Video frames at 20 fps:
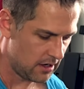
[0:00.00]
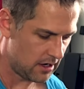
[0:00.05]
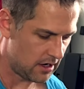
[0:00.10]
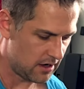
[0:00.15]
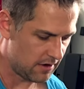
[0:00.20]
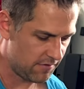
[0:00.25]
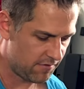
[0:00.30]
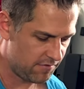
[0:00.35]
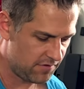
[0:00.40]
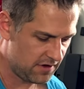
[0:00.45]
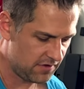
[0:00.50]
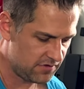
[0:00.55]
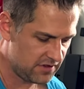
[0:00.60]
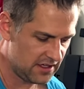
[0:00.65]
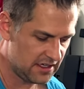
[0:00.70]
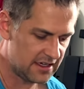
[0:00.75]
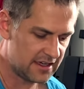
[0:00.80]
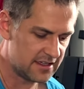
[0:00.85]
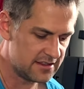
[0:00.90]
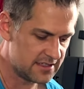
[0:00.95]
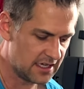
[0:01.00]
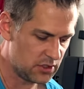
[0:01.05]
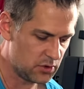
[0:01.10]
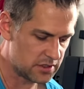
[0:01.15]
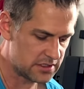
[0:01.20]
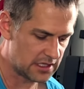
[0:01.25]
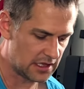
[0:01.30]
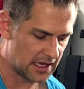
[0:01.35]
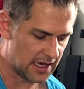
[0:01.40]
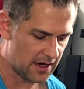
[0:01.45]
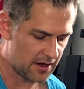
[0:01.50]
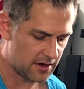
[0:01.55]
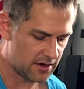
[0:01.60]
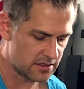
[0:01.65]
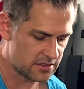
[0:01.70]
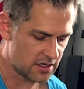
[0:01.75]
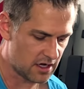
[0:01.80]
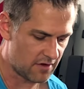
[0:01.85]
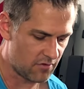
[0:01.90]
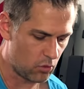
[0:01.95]
uh, 15 continuous
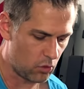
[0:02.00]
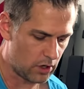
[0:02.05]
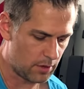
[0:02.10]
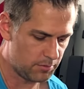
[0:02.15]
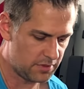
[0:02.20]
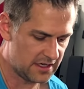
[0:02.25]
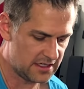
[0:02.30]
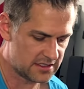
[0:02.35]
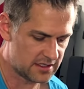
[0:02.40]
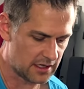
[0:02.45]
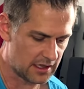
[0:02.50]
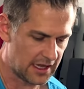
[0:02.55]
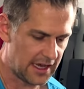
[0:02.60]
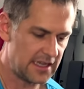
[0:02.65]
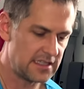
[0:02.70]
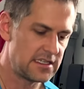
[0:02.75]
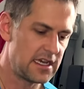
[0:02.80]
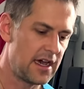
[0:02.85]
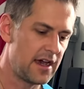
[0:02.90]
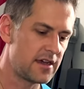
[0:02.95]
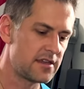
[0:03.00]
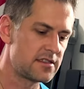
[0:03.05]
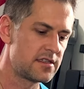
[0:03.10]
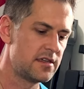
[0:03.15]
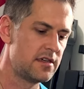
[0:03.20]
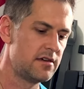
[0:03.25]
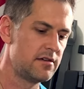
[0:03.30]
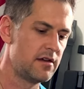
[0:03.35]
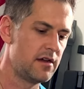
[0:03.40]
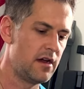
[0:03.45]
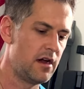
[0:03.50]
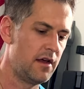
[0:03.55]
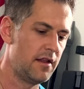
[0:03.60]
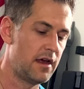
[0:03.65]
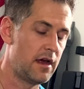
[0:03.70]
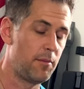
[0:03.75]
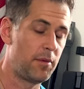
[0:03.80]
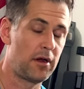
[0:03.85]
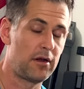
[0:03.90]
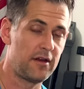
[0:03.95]
layers of one piece of latex. Uh,
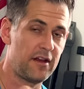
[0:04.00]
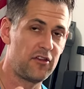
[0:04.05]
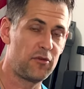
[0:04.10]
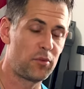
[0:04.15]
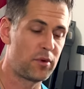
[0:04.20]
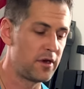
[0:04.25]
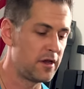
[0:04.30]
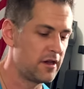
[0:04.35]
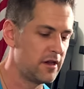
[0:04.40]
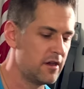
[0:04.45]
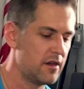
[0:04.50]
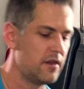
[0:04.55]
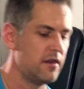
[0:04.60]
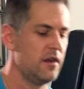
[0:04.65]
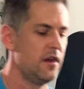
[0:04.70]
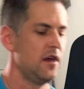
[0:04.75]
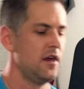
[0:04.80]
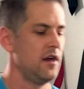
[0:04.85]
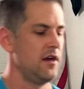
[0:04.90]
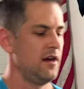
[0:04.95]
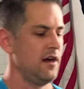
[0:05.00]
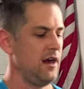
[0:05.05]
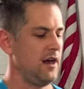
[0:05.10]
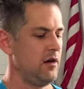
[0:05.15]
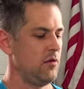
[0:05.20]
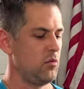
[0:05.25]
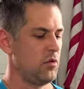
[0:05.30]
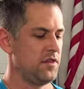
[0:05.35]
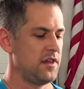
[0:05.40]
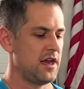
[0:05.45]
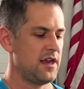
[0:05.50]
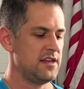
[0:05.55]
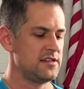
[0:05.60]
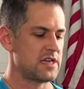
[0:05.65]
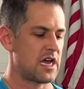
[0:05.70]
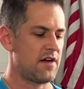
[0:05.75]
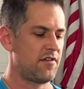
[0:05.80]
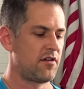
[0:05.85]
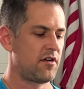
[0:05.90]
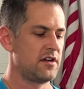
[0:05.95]
apparently that's pretty good. And what that is,
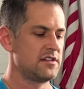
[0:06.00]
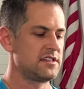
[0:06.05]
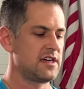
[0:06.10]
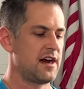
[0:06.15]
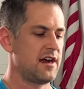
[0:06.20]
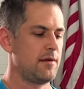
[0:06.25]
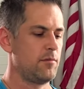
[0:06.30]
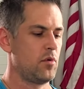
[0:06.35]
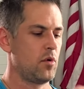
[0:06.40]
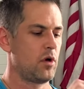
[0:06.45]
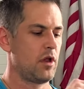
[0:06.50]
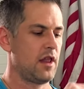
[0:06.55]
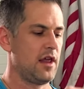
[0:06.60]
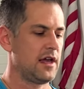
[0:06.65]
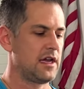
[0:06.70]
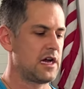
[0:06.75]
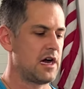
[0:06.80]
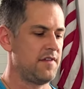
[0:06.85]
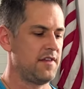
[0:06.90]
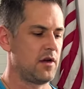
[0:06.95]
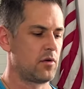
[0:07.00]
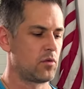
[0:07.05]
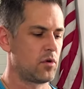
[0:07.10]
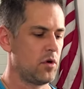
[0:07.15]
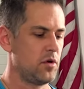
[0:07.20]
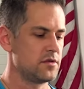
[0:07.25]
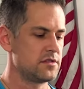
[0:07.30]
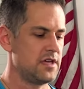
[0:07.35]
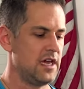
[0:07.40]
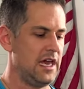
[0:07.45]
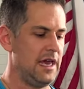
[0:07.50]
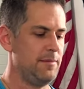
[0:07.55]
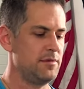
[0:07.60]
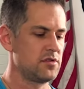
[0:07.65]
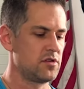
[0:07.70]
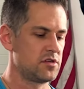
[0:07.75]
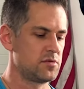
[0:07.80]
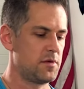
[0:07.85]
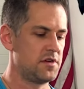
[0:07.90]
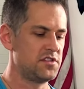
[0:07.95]
I've heard it's kind of more like how they roll tape.
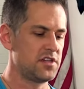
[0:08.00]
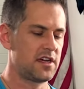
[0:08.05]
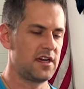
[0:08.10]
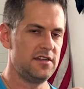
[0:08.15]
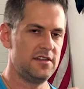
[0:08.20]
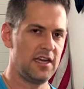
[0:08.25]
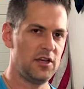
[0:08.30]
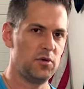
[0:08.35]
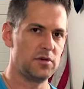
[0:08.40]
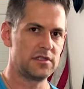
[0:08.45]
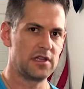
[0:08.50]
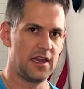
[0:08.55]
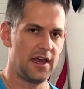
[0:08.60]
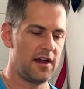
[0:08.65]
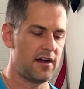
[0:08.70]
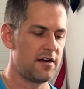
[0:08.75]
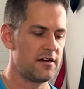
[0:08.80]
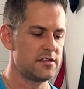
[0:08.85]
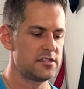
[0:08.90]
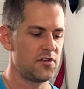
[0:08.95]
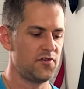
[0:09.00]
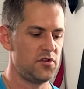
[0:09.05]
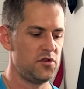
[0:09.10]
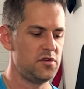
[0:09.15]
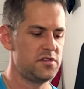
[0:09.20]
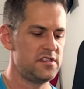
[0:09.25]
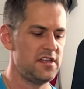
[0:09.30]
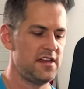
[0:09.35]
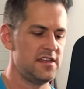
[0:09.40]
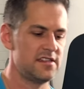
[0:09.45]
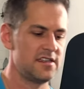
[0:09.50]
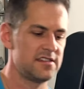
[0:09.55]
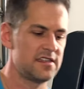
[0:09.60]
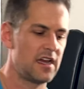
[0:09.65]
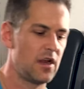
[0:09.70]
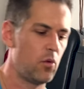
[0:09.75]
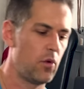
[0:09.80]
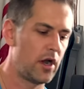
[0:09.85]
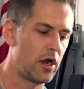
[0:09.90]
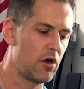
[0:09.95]
So there's a bunch of continuous layers. So if you do see these things
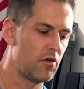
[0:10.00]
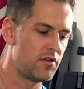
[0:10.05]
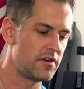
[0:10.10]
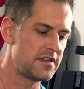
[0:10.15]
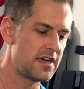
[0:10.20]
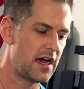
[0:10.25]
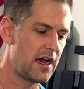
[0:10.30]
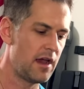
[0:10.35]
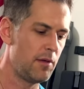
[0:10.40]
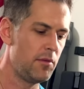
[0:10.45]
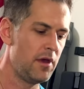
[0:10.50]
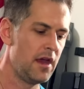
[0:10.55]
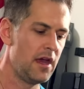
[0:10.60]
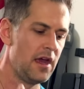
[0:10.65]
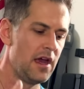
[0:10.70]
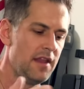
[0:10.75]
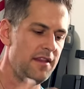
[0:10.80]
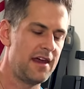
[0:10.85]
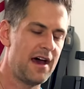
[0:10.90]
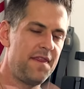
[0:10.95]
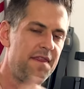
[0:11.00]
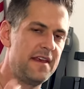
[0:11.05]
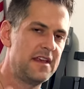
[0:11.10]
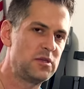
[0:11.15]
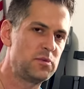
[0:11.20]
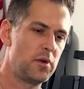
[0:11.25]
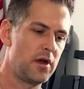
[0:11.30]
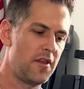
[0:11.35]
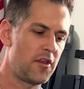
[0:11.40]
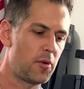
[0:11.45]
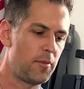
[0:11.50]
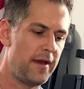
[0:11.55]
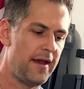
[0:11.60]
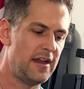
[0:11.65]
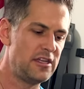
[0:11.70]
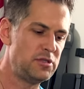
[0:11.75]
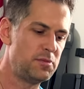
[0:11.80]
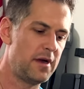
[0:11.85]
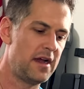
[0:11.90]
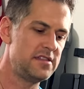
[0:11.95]
kind of wear over time, not this one, other
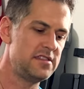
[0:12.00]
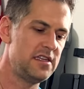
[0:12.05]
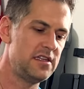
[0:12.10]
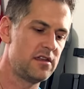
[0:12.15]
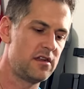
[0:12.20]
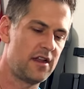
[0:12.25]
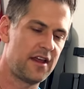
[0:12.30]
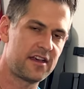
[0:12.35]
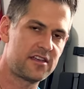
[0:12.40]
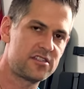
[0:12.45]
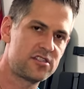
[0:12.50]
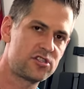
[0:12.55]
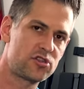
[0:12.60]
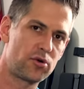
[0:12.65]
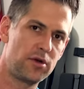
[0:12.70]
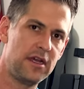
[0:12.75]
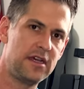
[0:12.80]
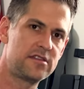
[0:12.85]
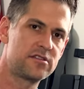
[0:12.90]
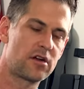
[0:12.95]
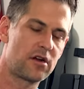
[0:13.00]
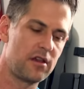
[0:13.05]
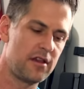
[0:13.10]
bands, you might see little like streaks or